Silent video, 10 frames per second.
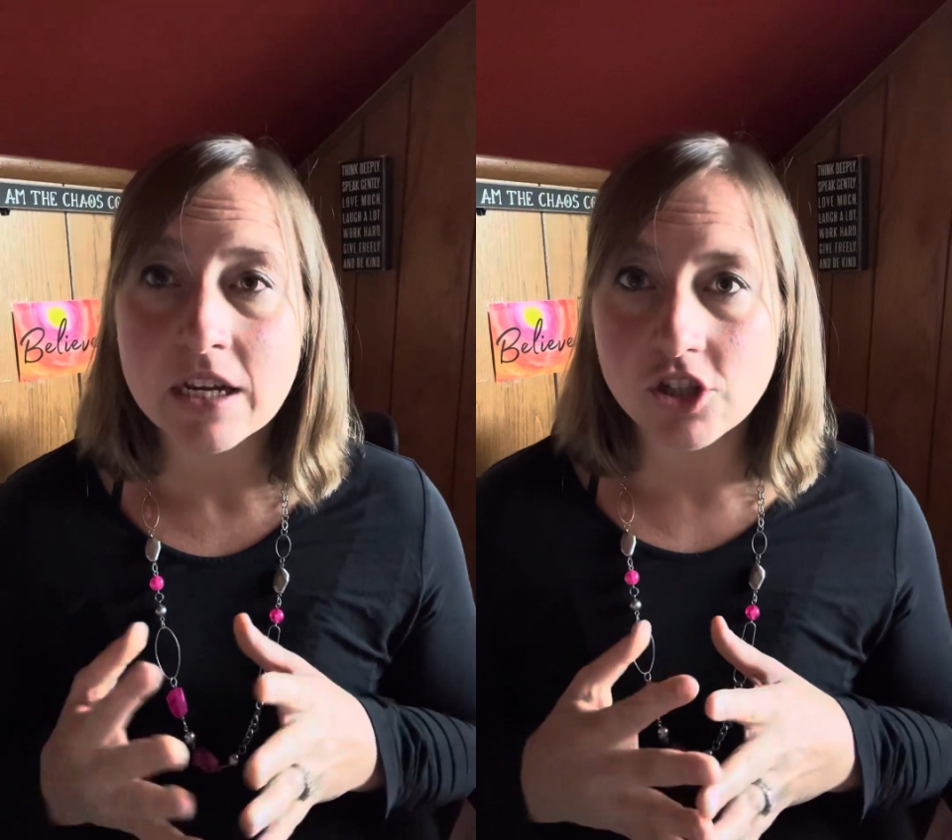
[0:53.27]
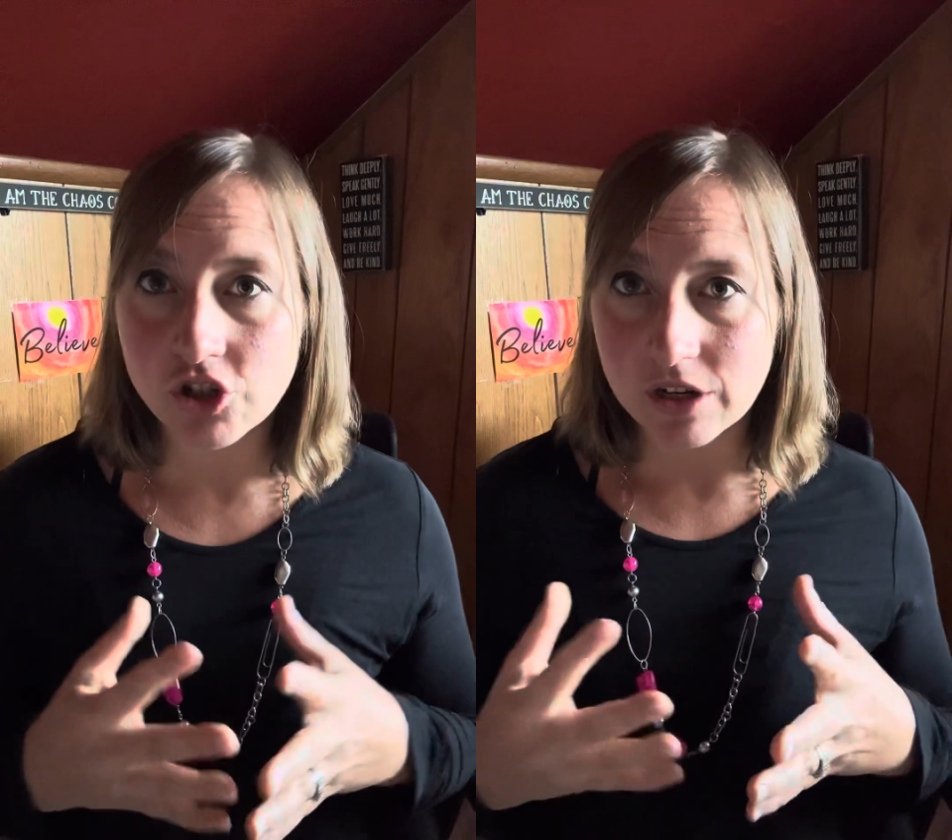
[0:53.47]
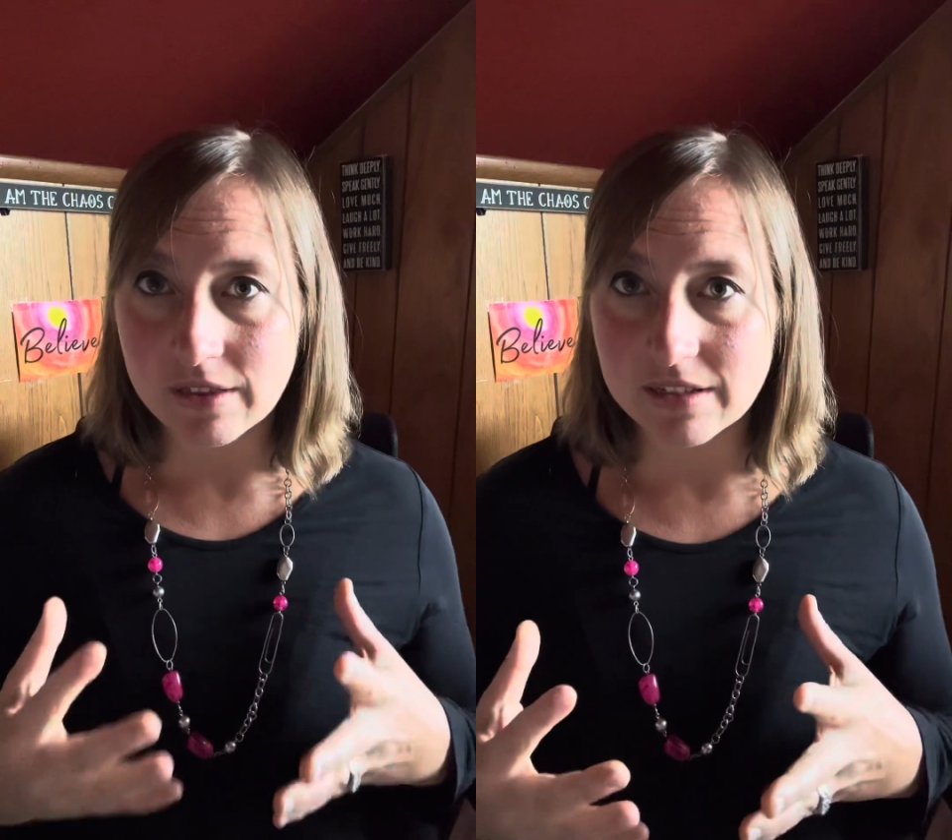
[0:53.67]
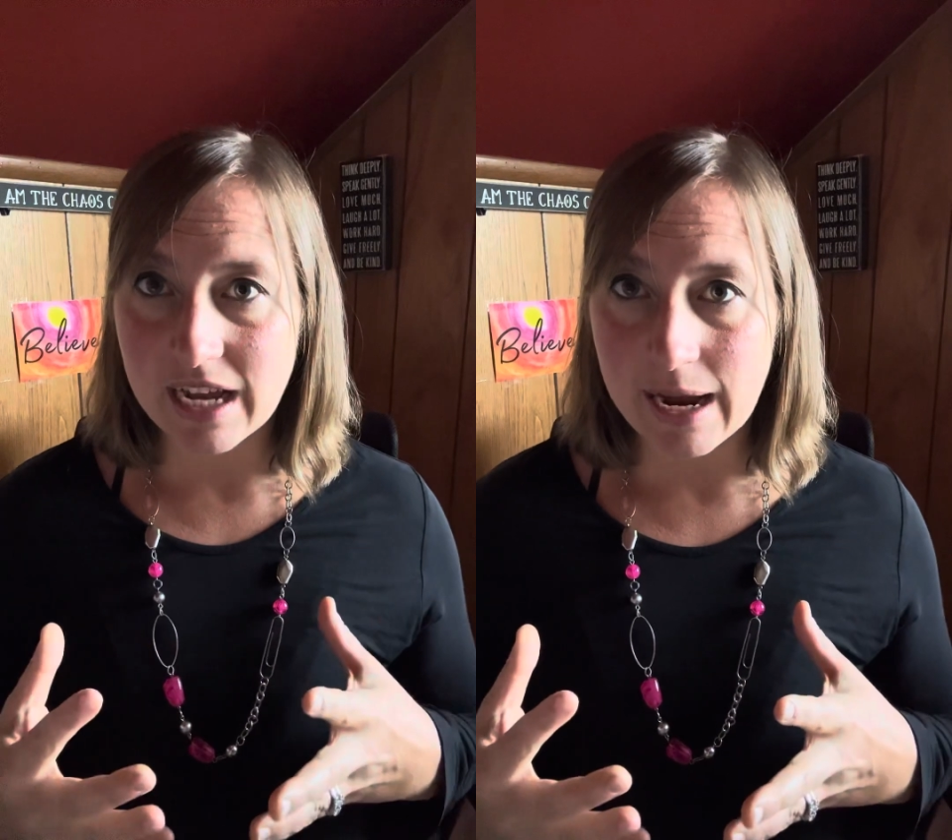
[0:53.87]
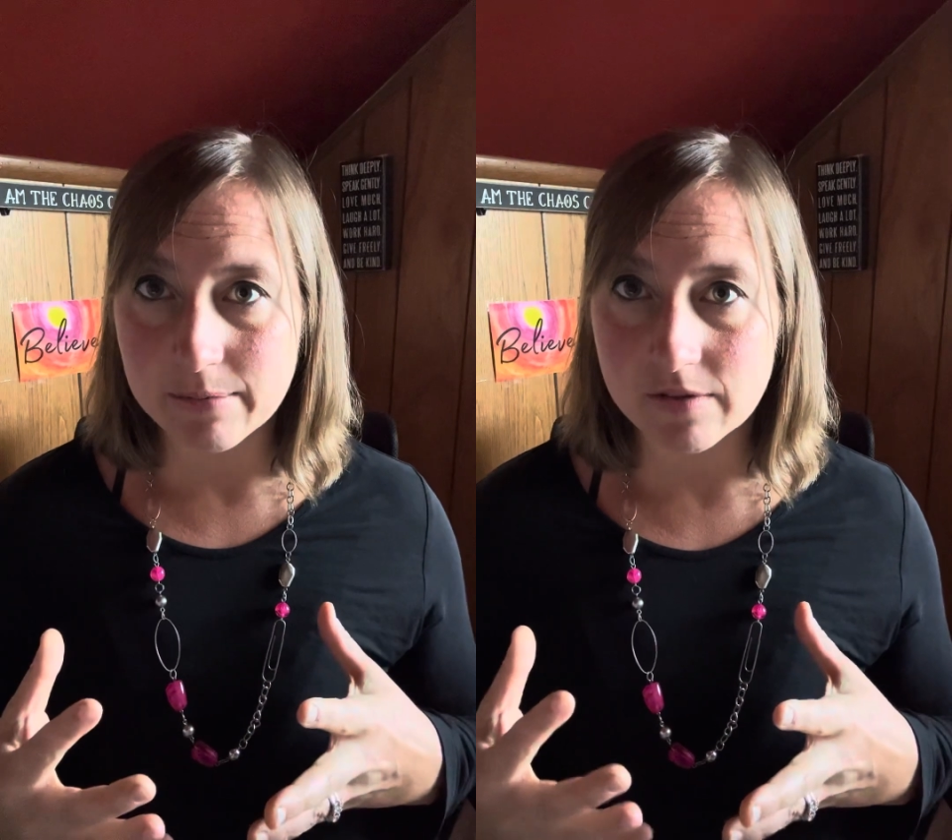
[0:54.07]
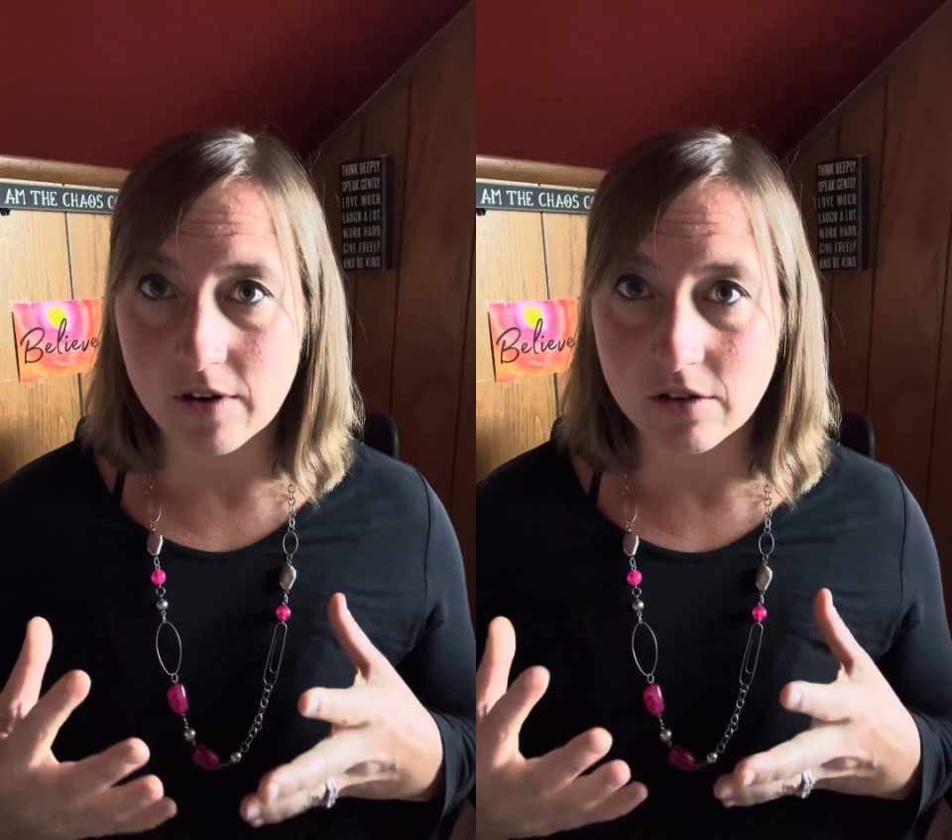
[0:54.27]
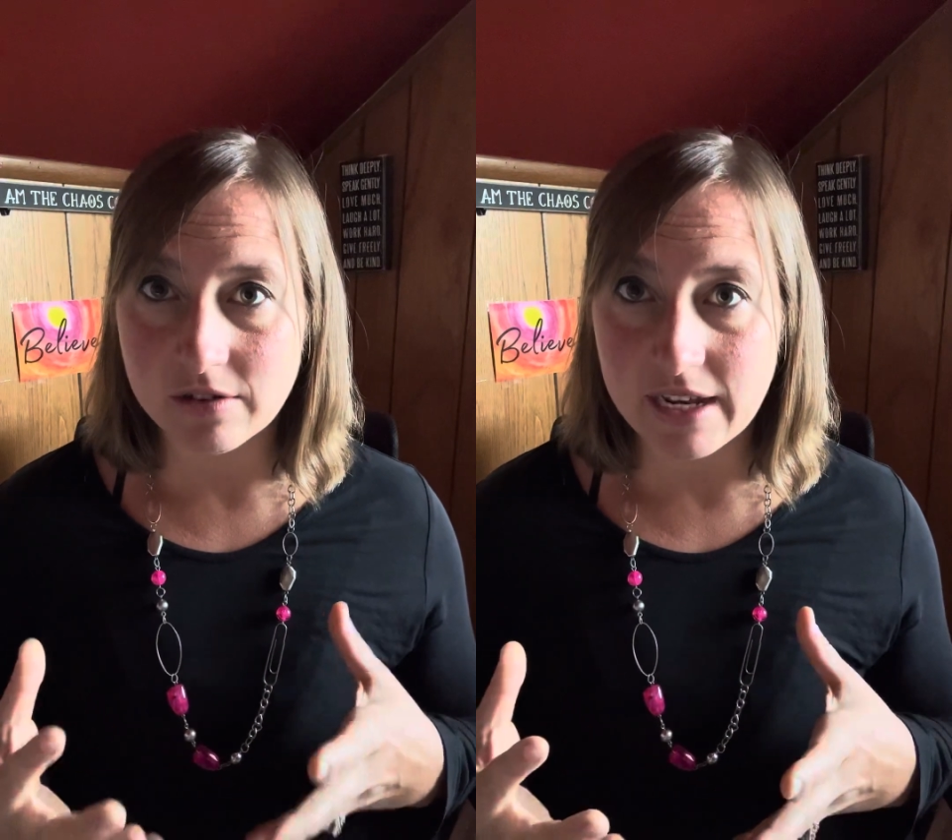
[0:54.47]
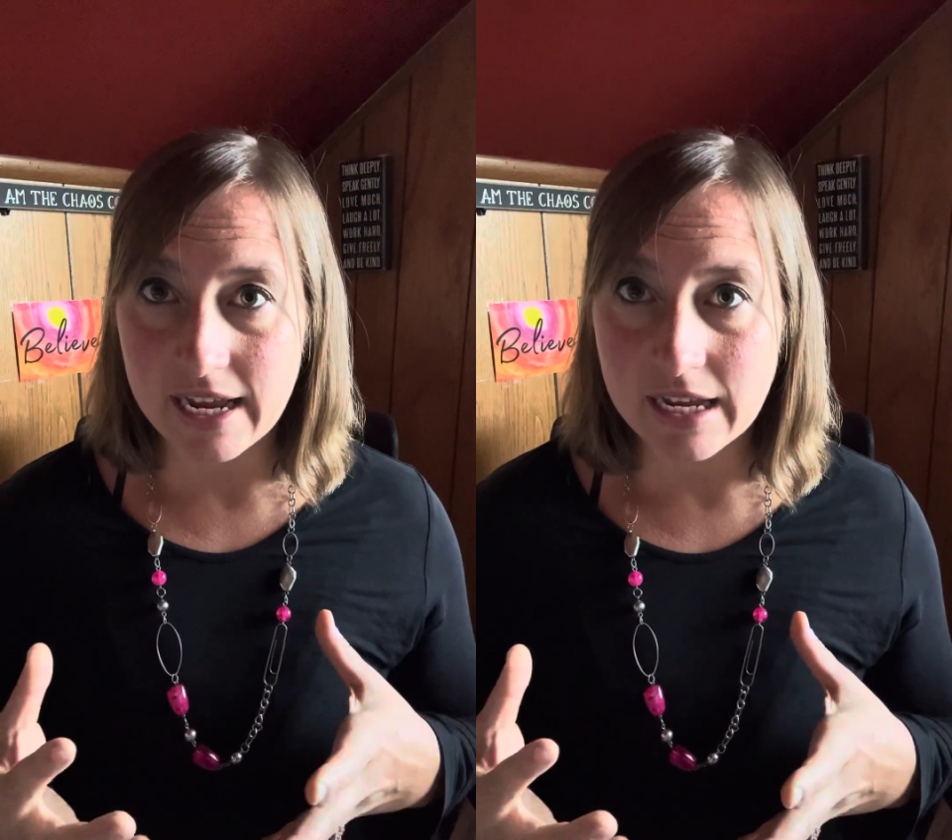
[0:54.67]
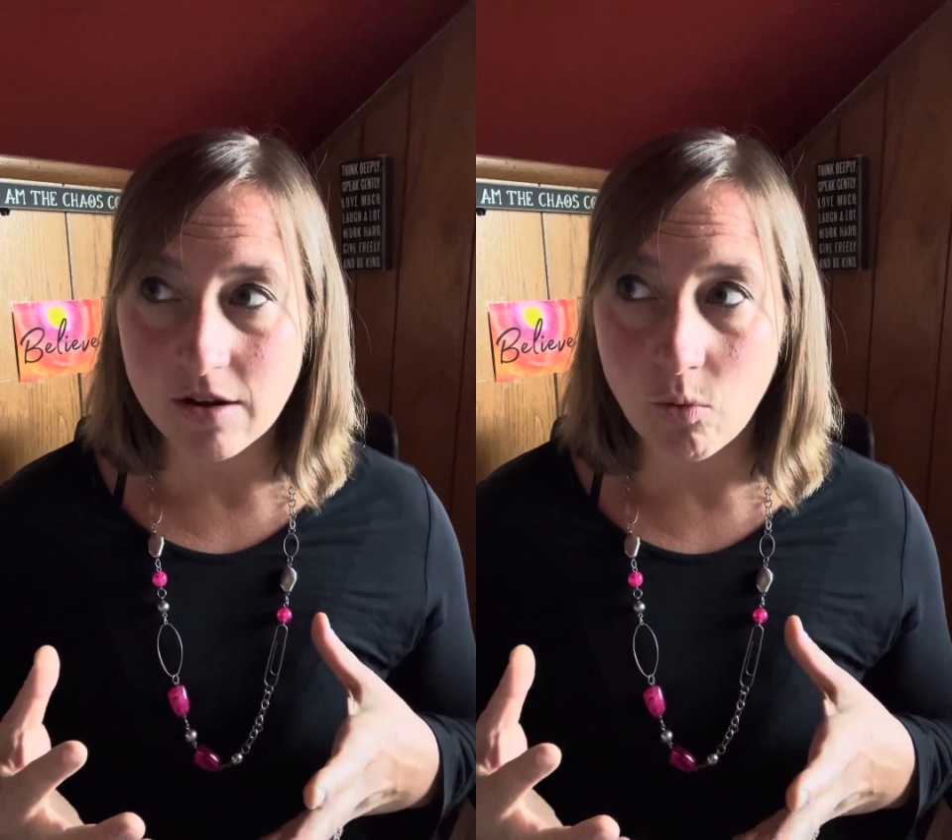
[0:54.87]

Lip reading: during the times of our day